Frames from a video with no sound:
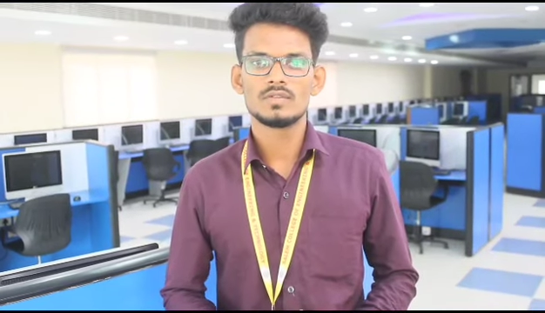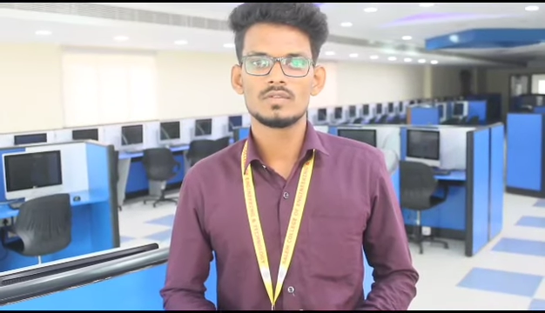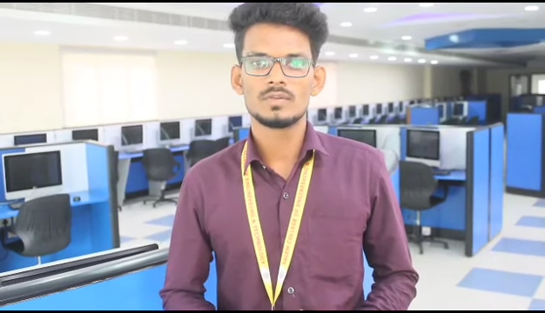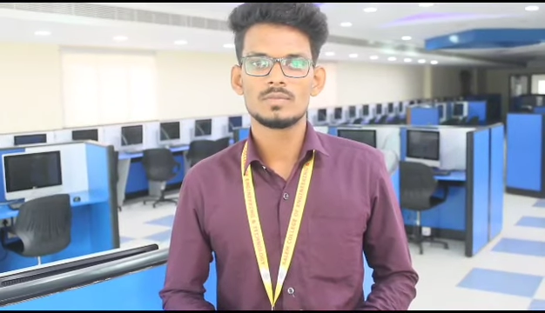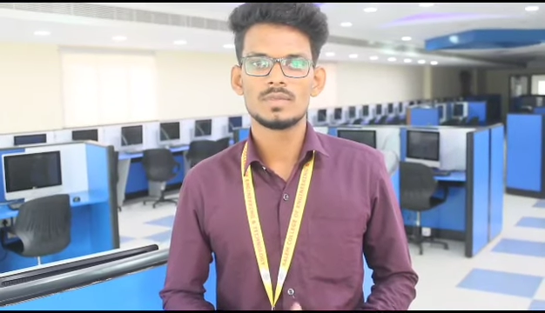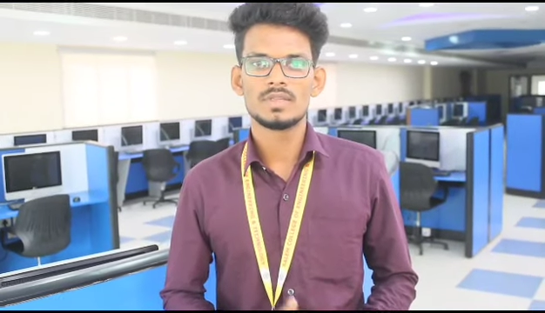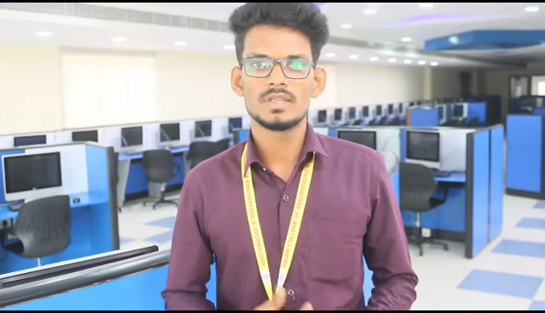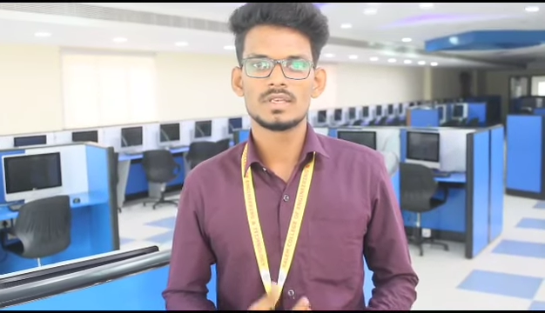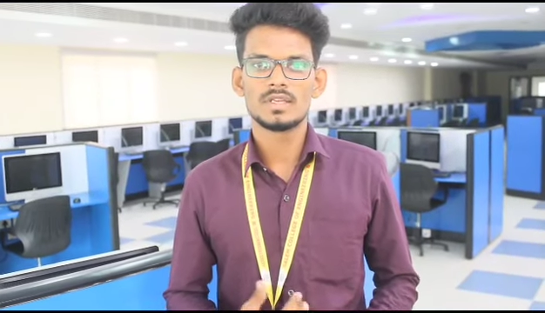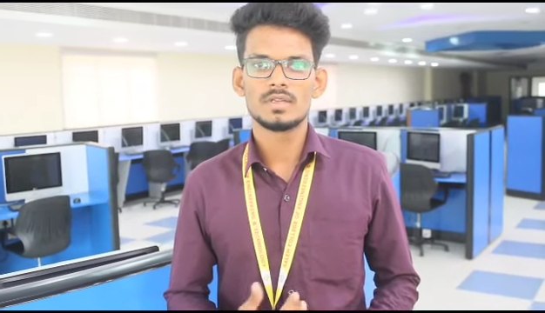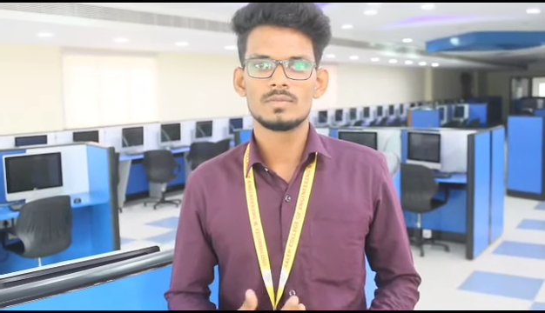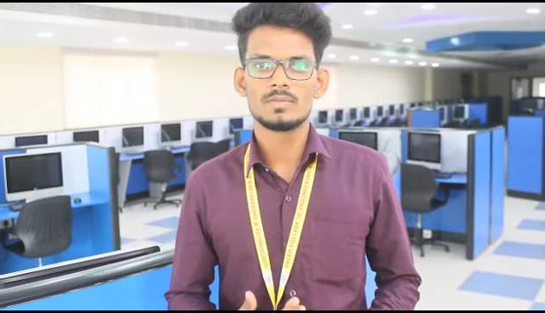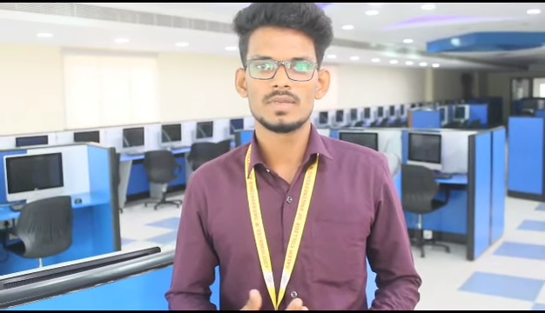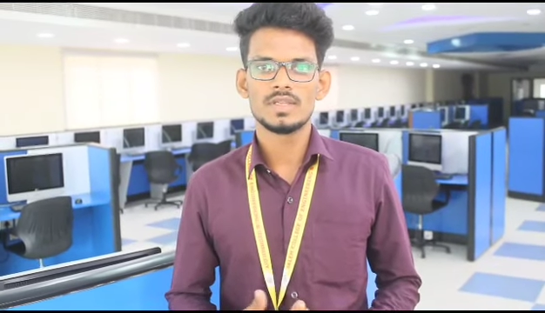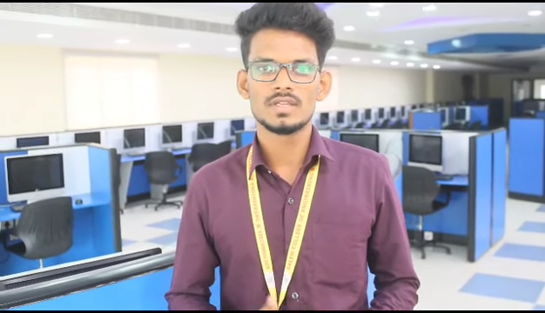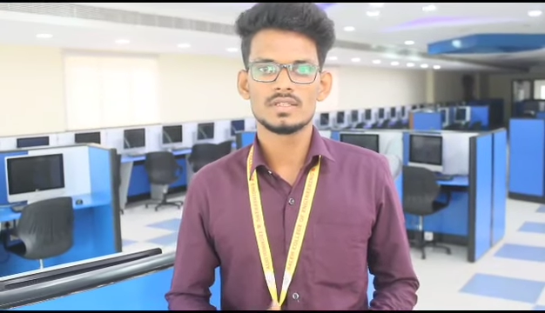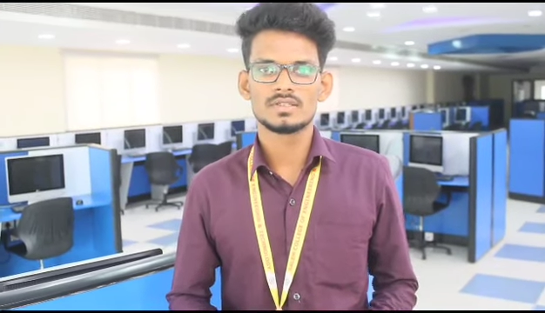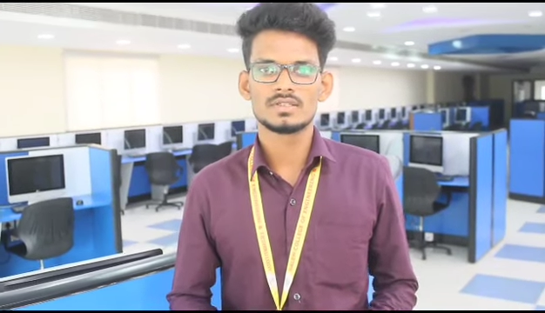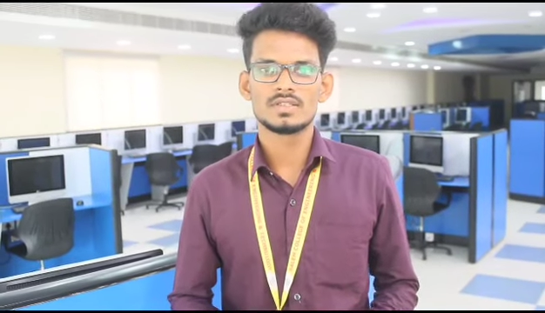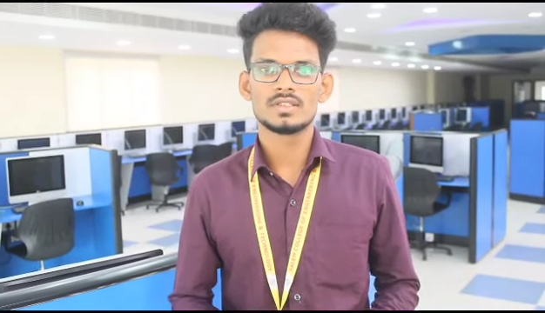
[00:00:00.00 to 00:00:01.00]
will be
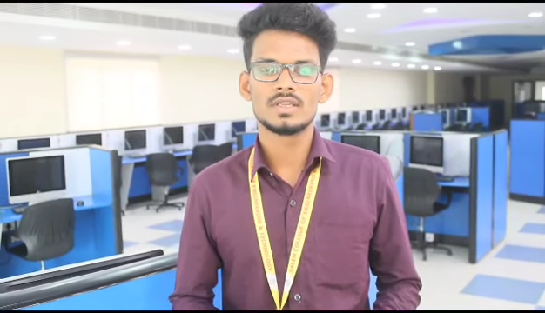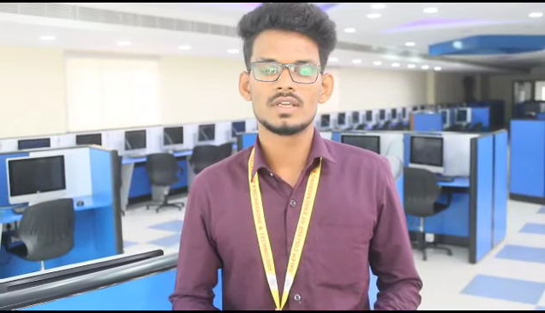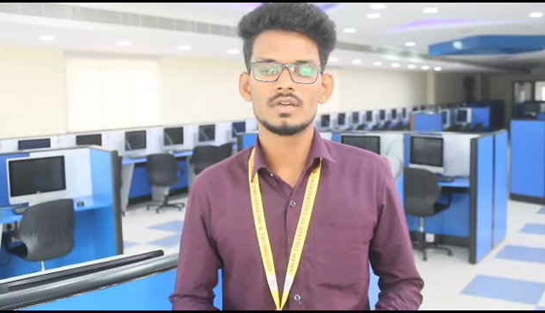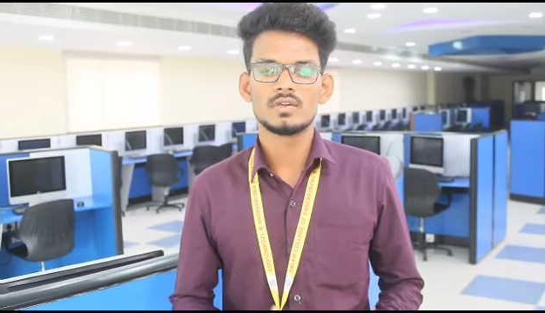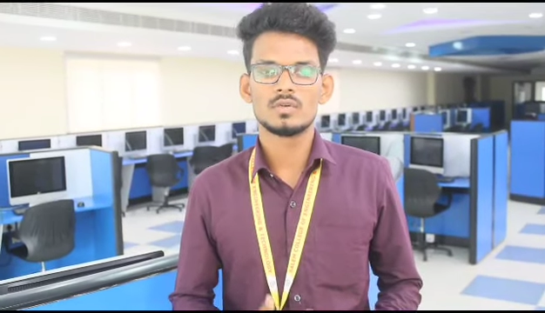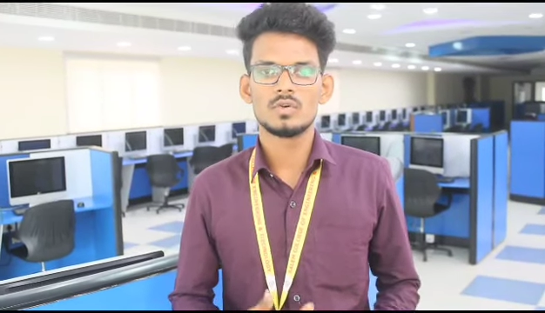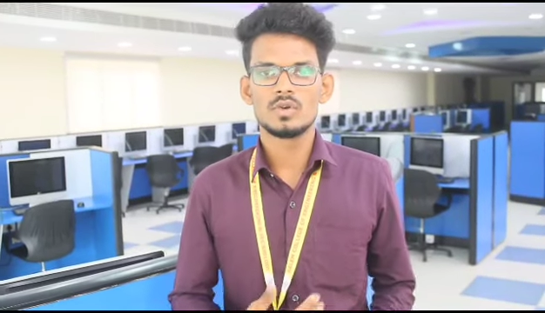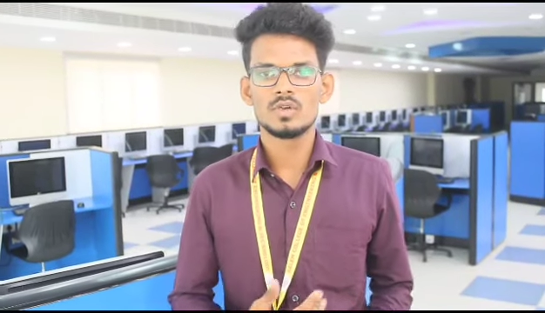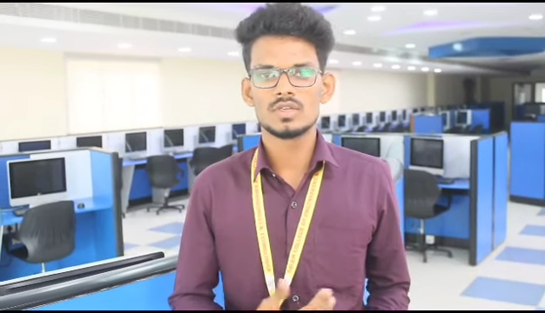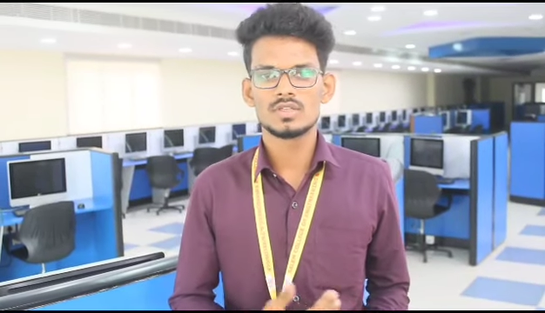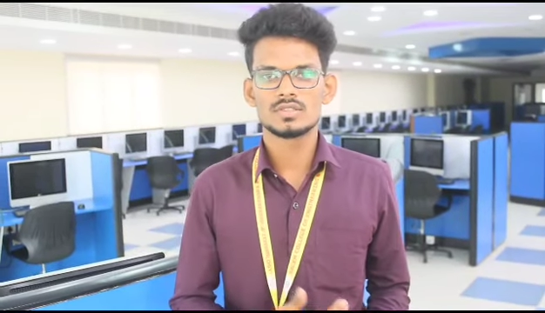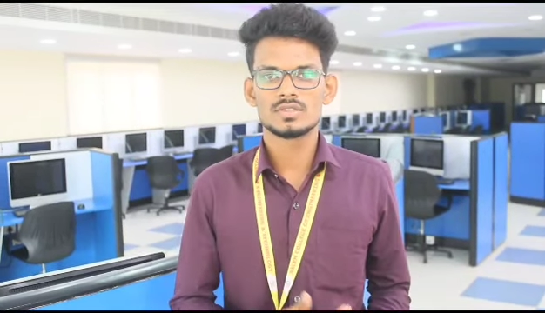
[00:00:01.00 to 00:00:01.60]
replaced the old